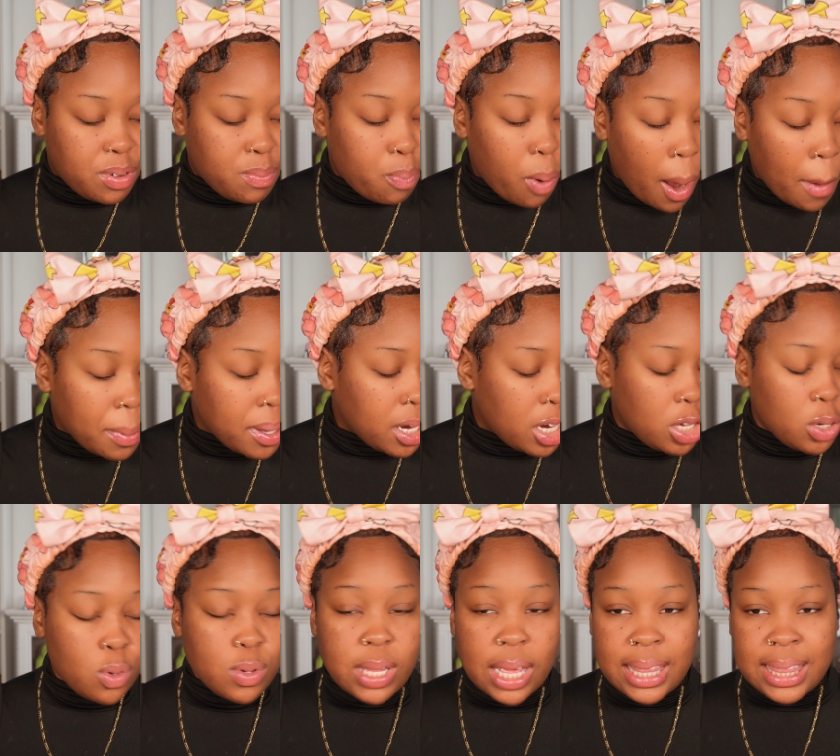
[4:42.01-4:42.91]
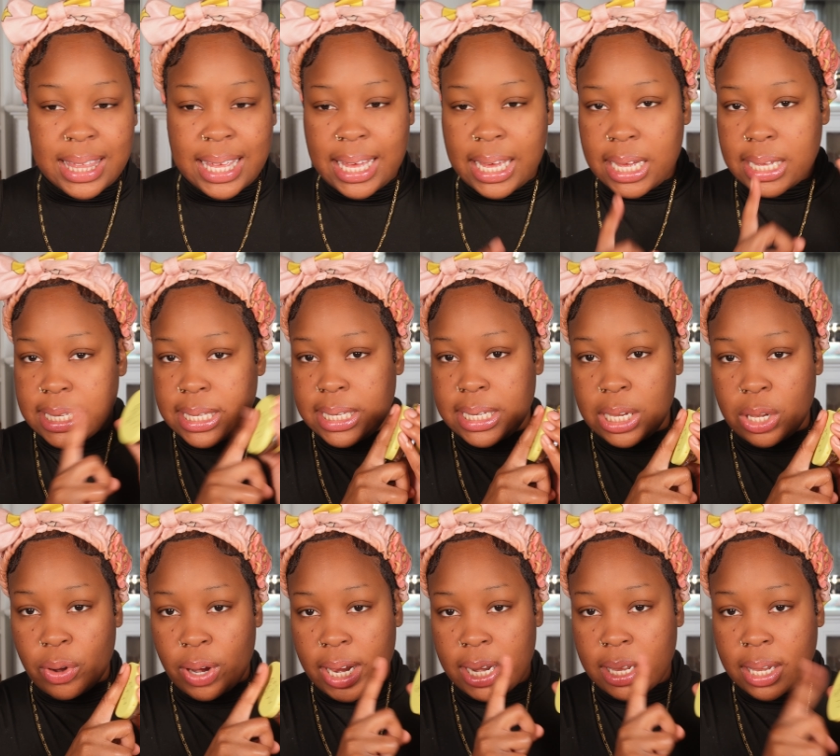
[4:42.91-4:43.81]
probably going to use the
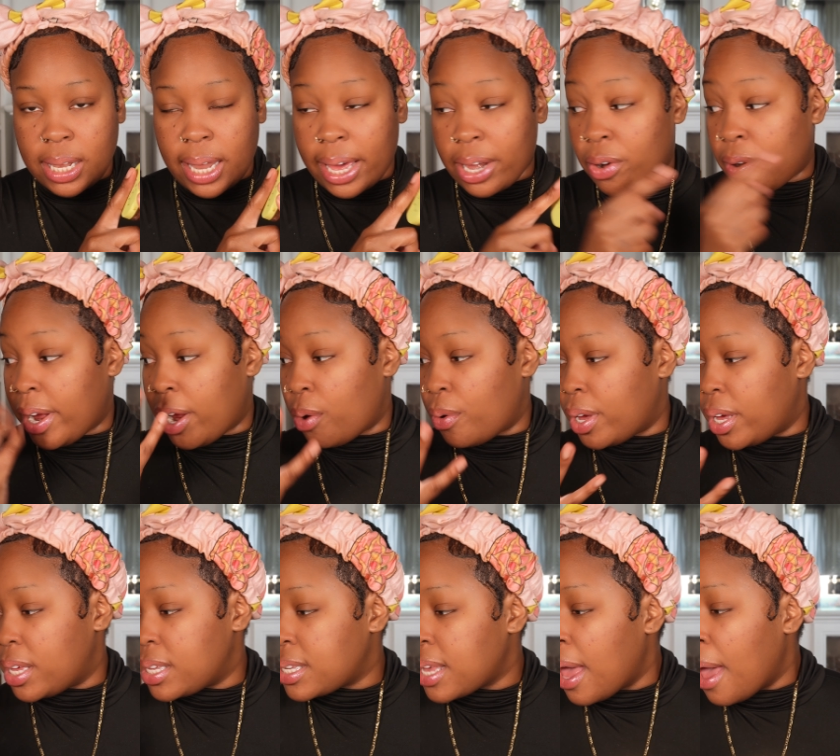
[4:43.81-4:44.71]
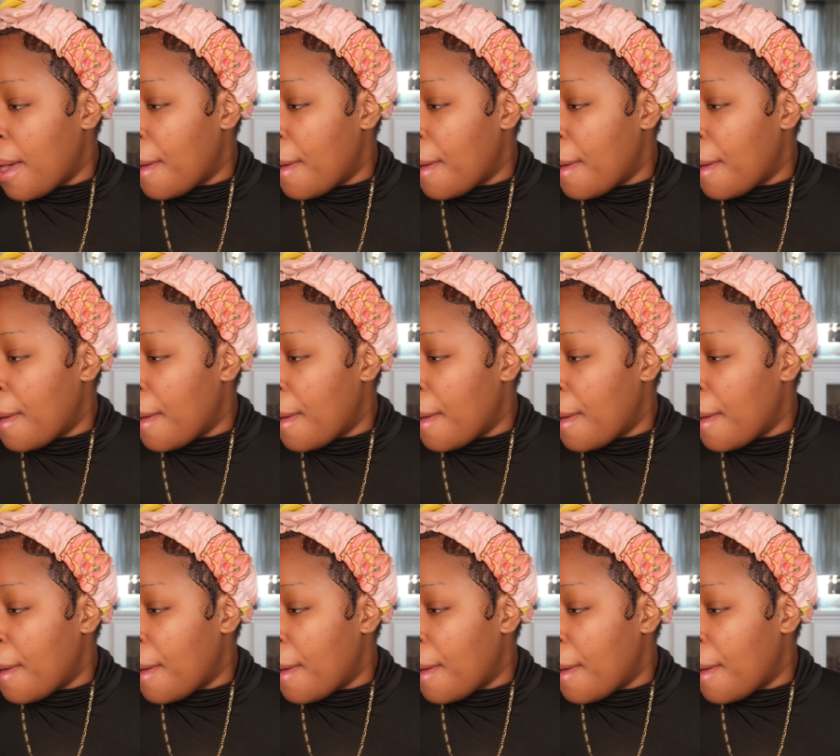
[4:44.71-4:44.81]
concealer in the lighter areas.